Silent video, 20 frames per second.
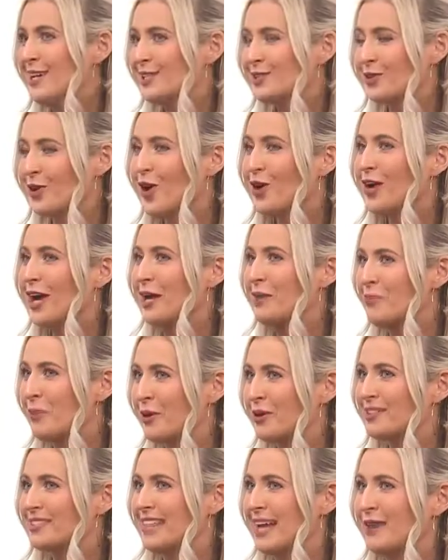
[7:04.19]
So it all kind of
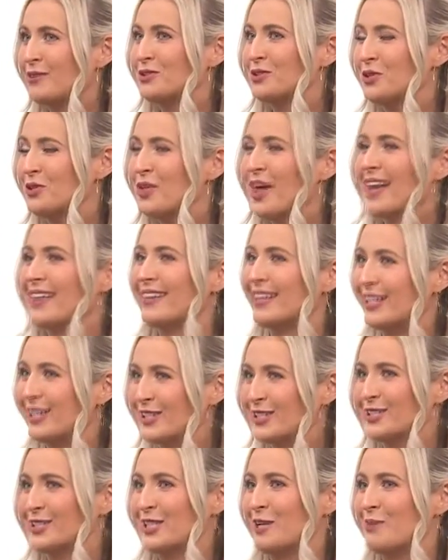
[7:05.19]
boils down to that
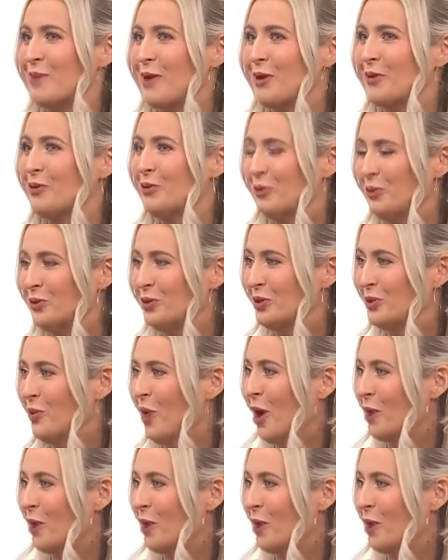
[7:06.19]
leadership and who you